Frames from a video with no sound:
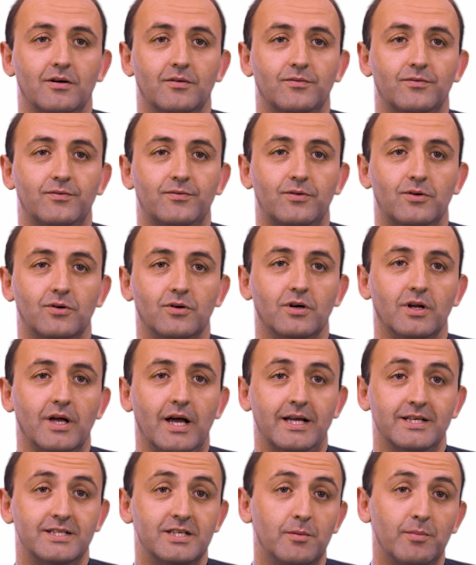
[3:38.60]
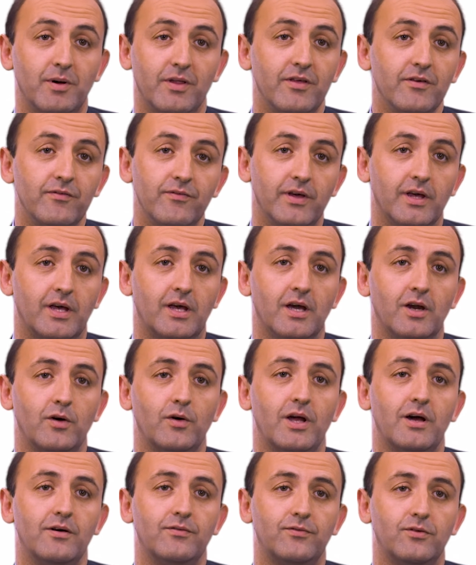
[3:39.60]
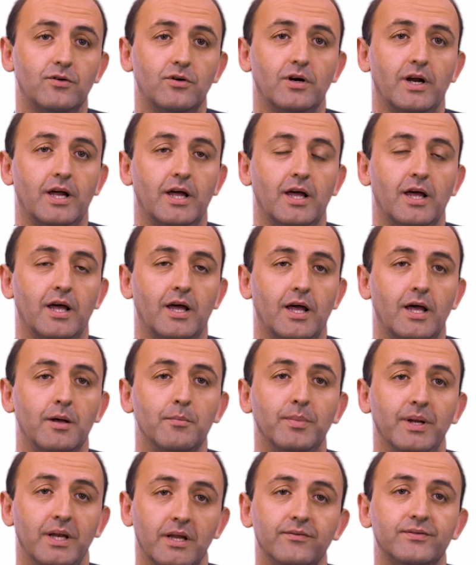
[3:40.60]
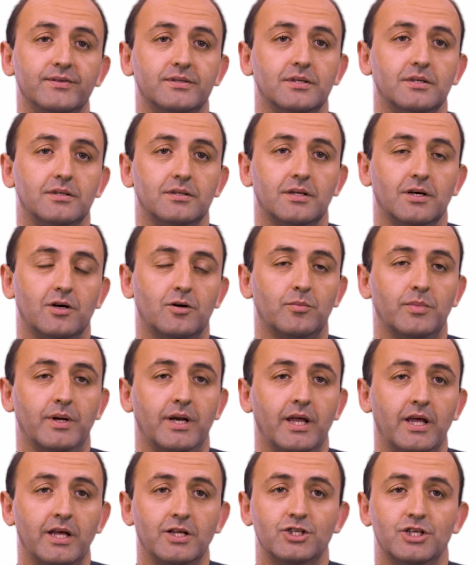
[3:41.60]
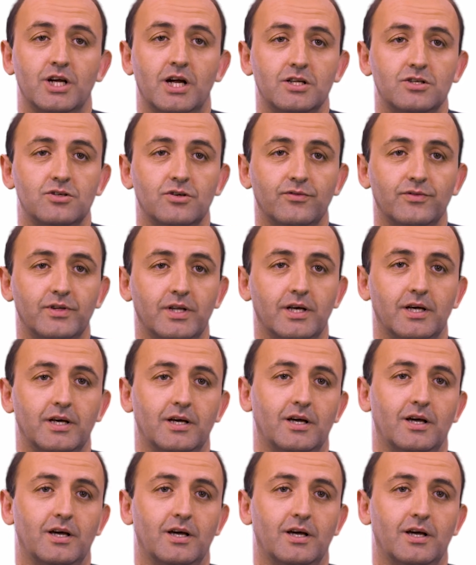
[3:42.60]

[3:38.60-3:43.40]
for Asia Pacific area for MP Lifts, the company in charge of the